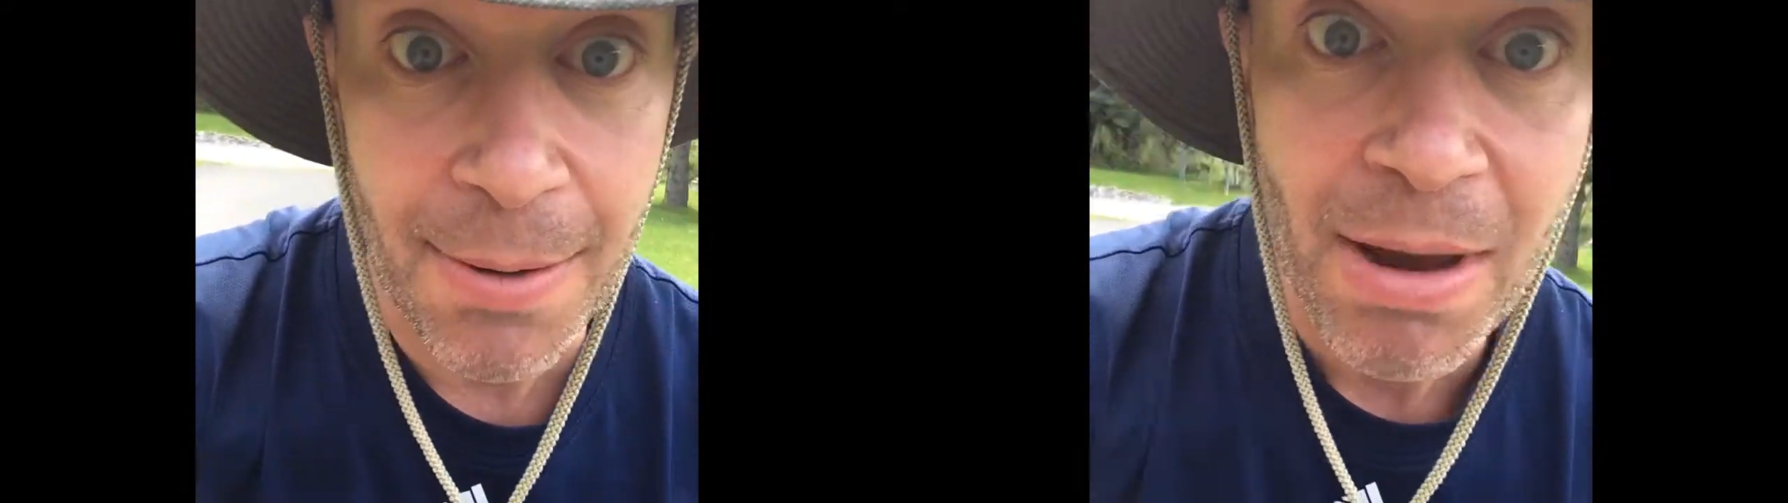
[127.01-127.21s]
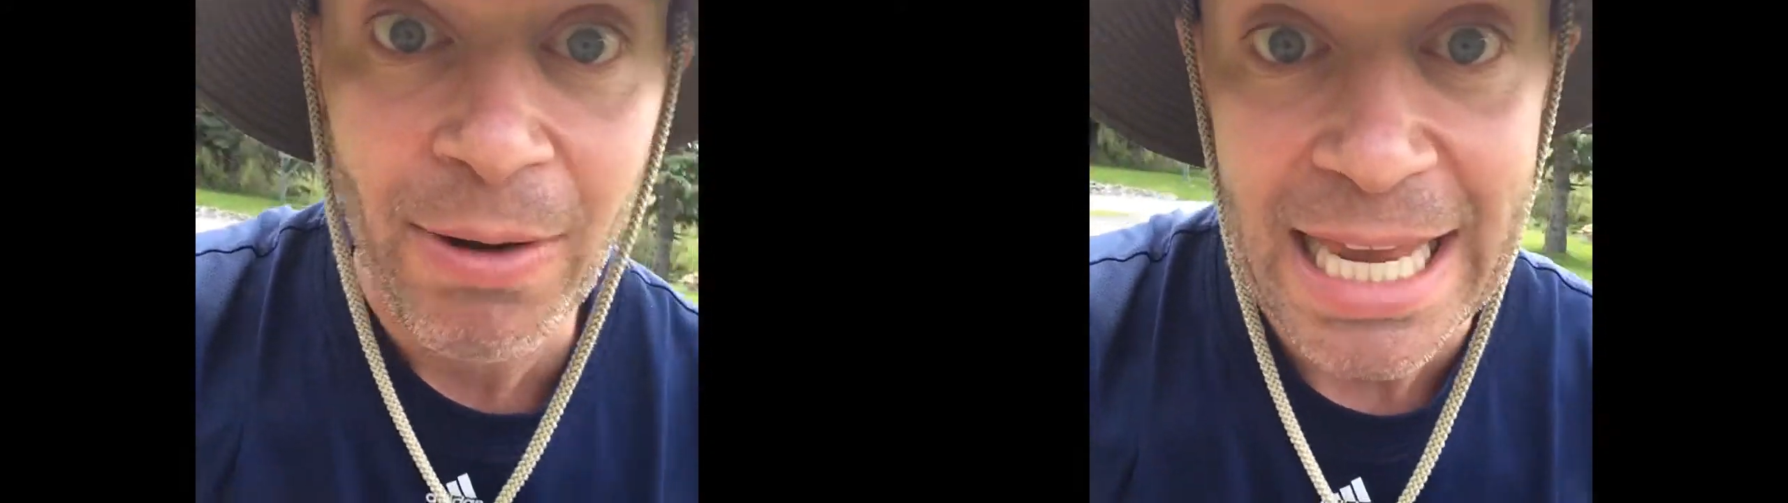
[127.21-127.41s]

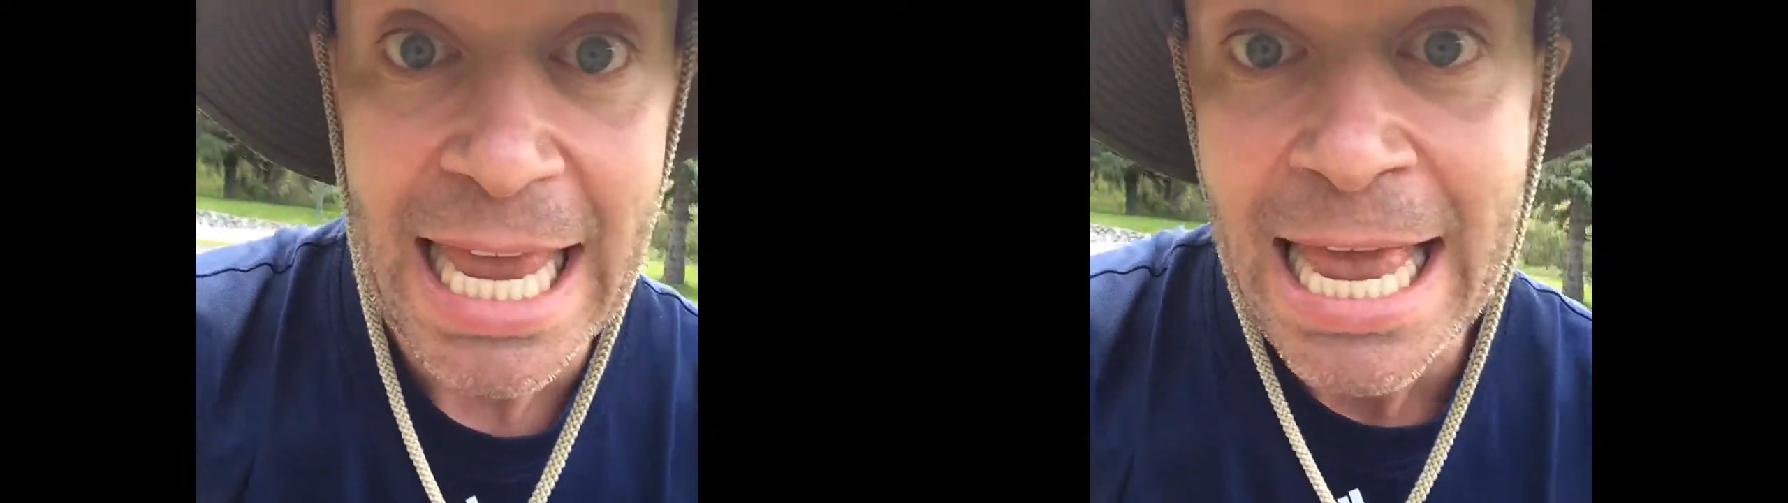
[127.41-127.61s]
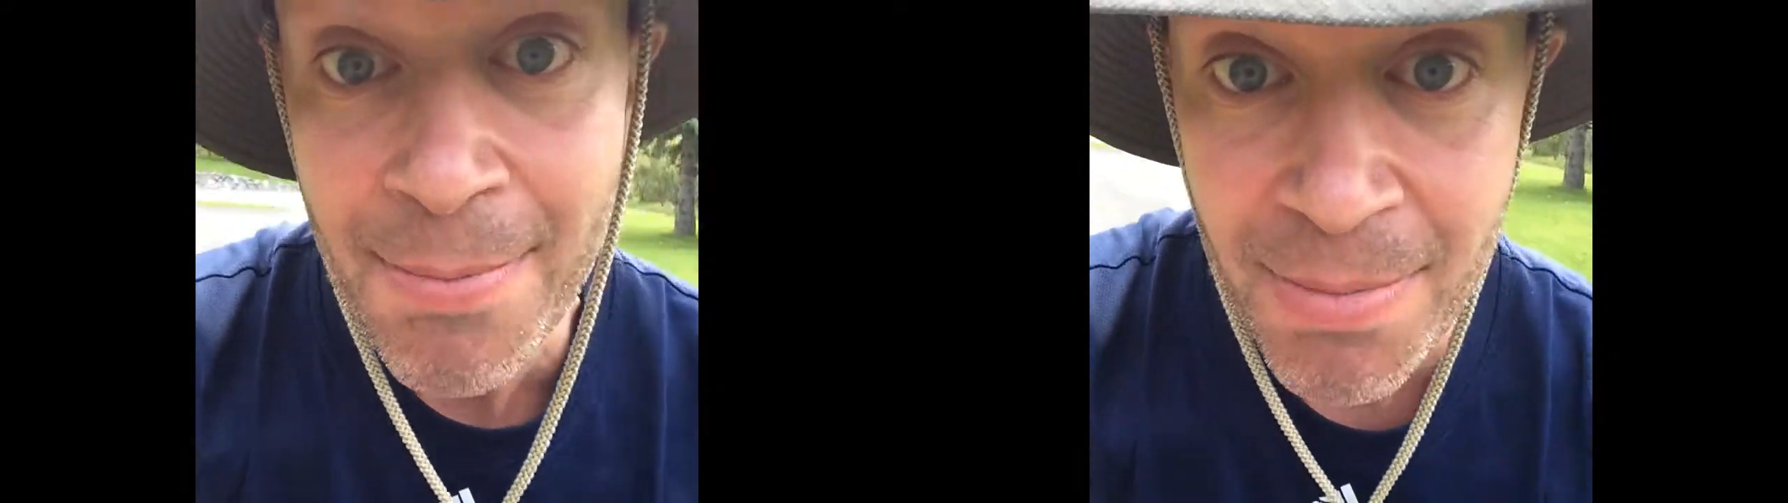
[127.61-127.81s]
to marry
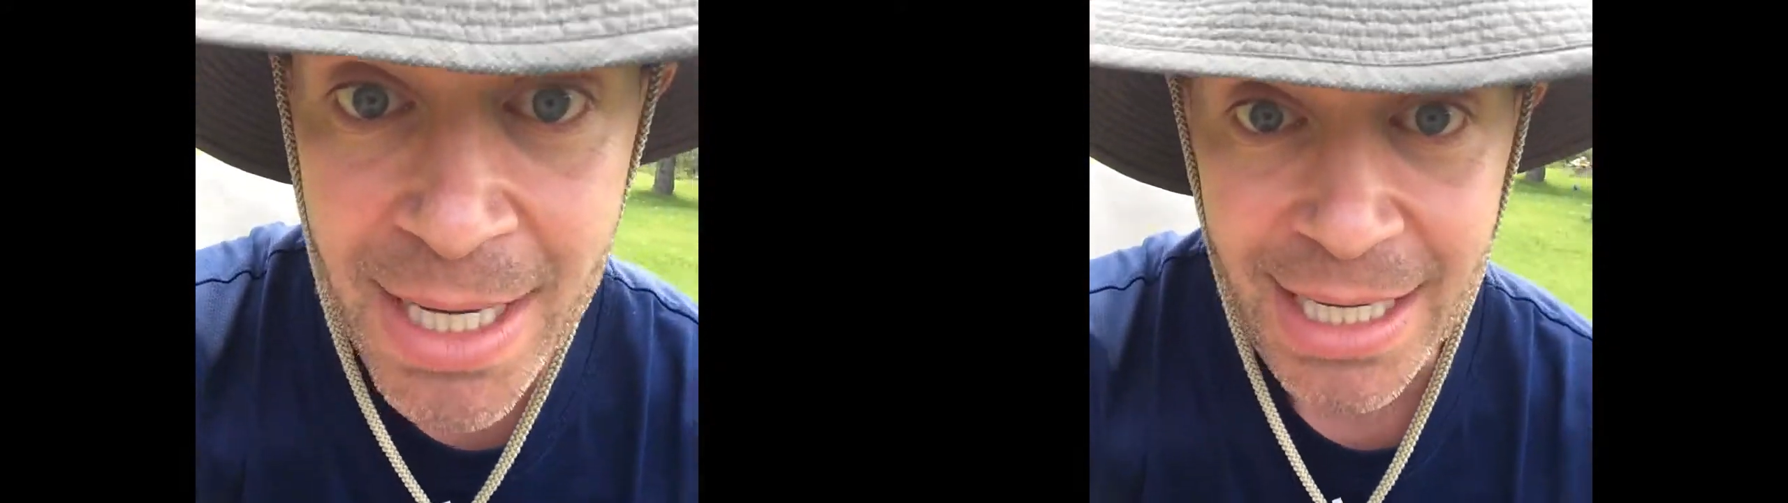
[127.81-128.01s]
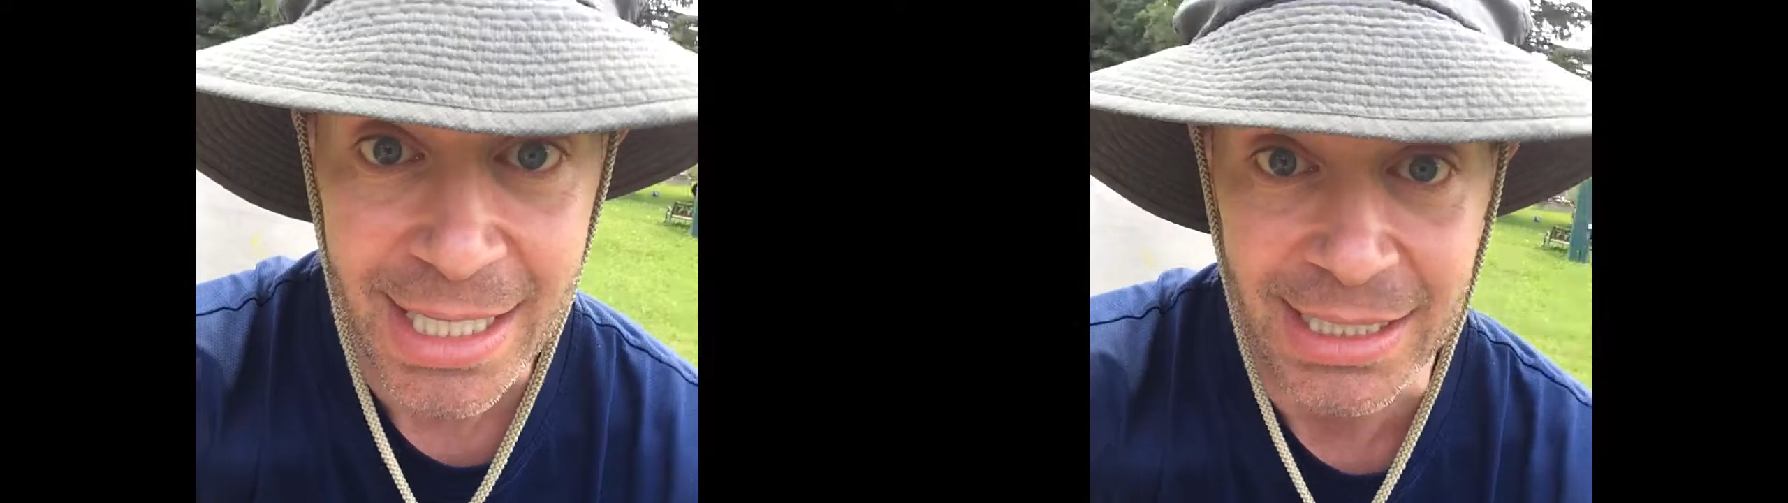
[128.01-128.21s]
him
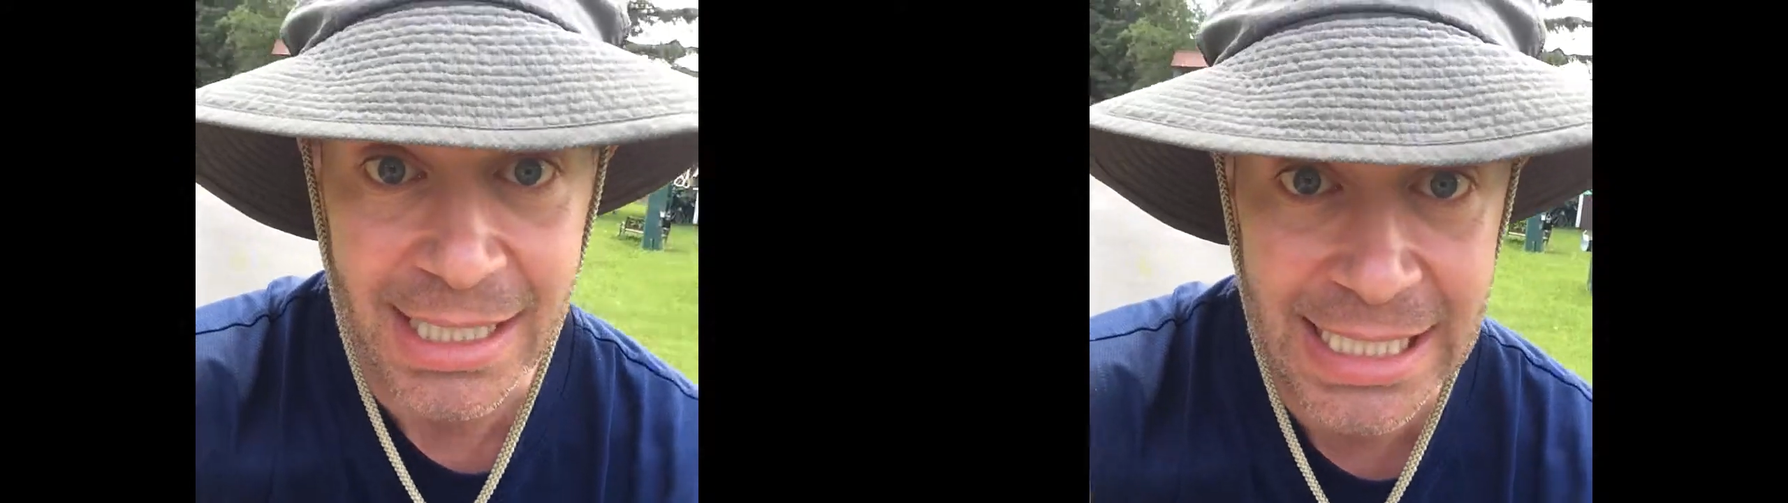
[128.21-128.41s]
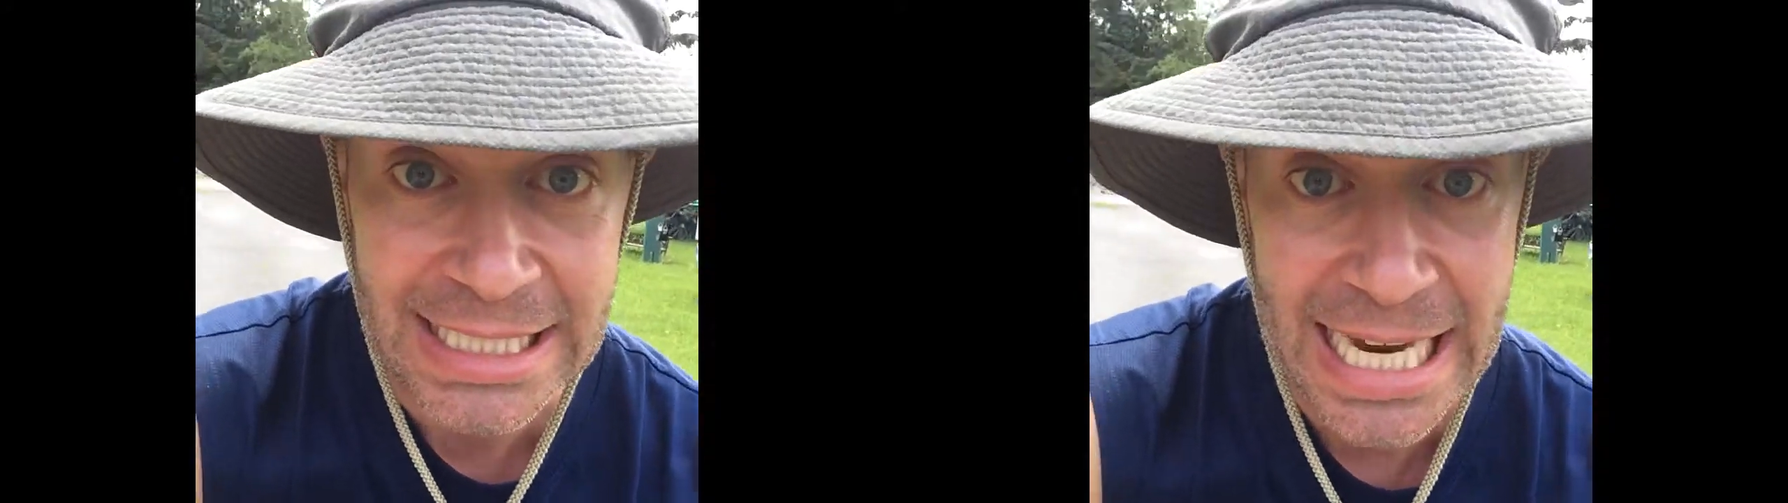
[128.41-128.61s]

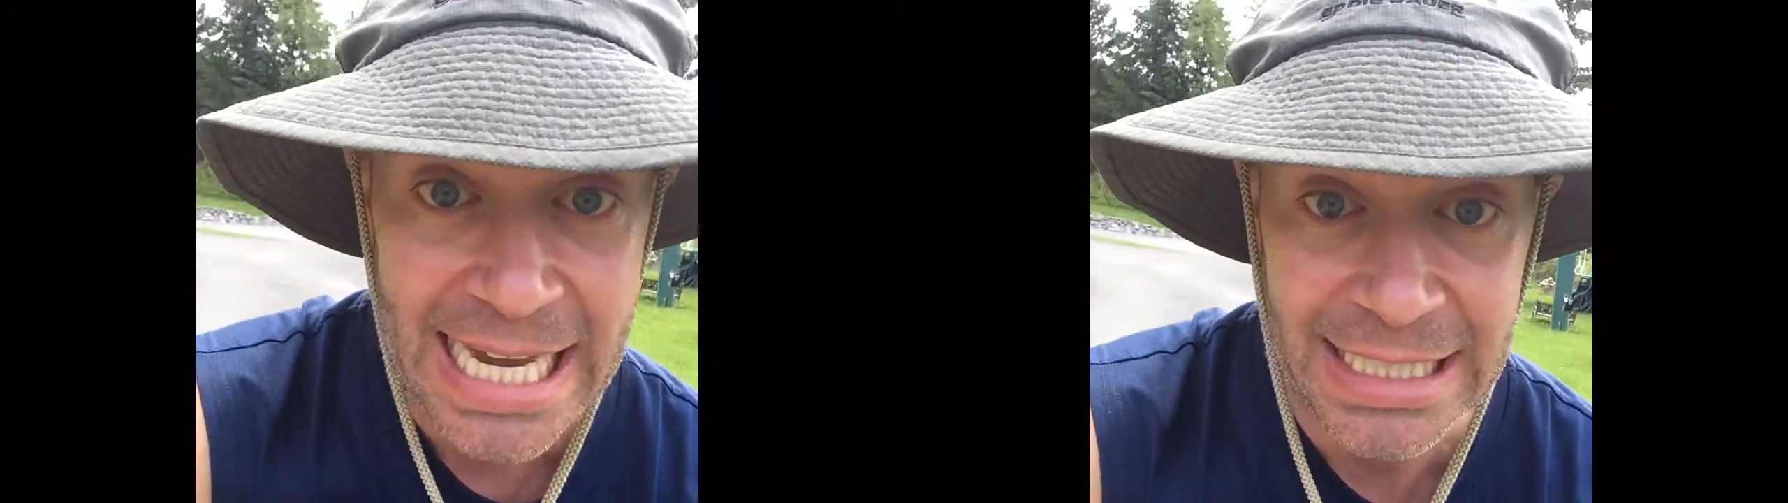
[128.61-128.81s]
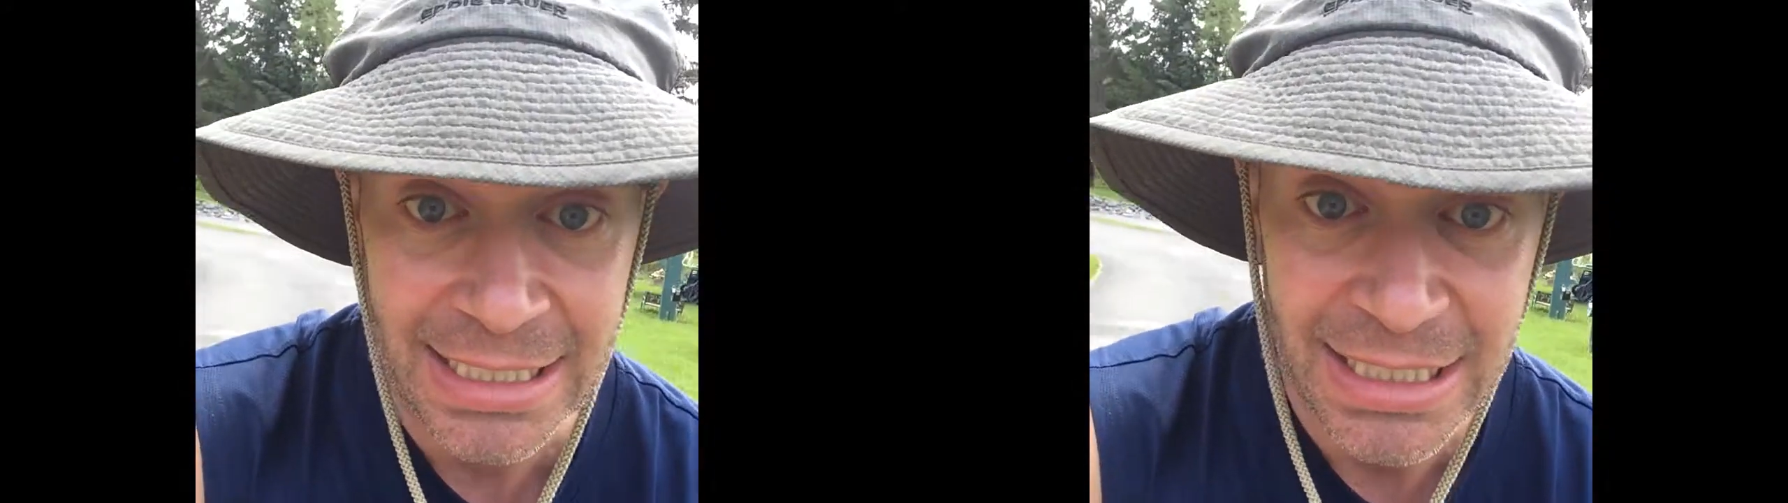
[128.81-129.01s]

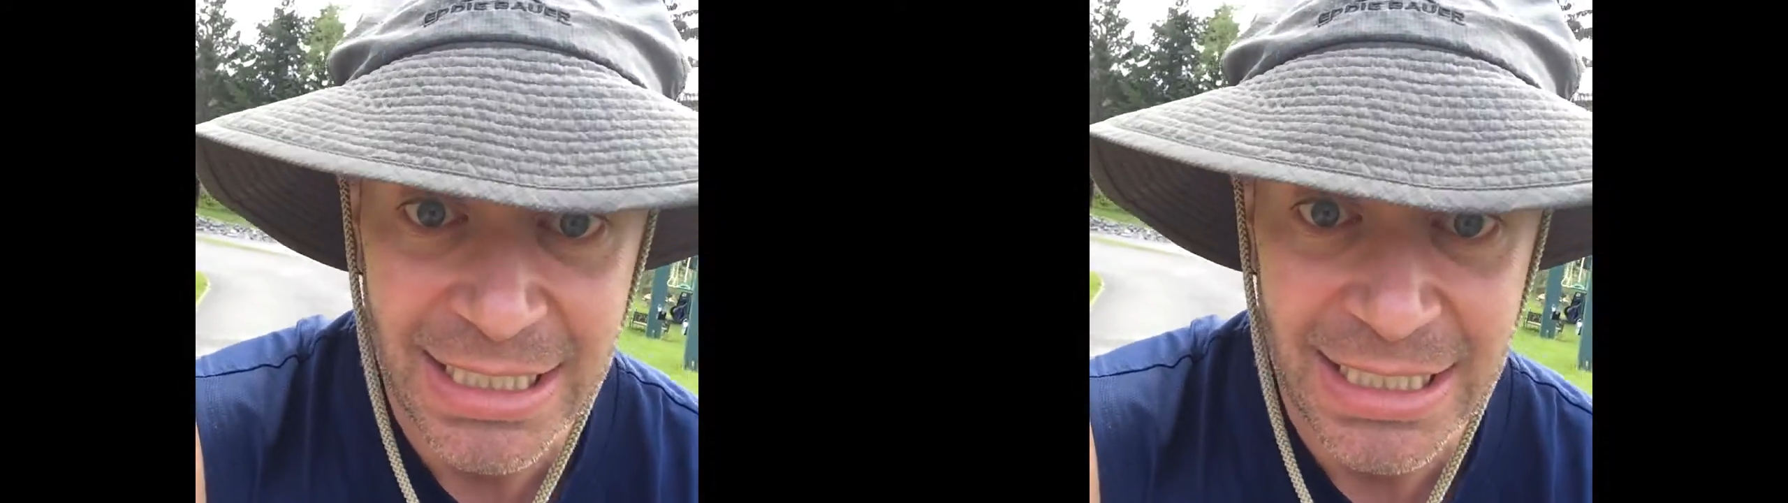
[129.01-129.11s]
instead.